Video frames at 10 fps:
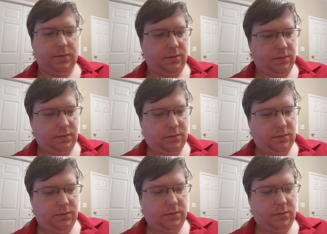
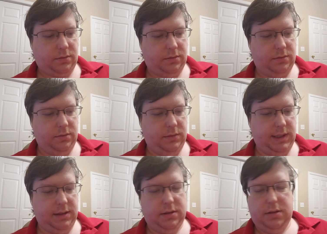
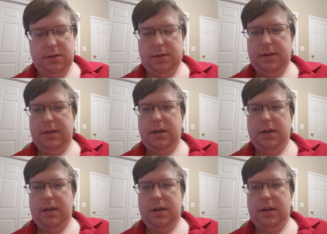(silence)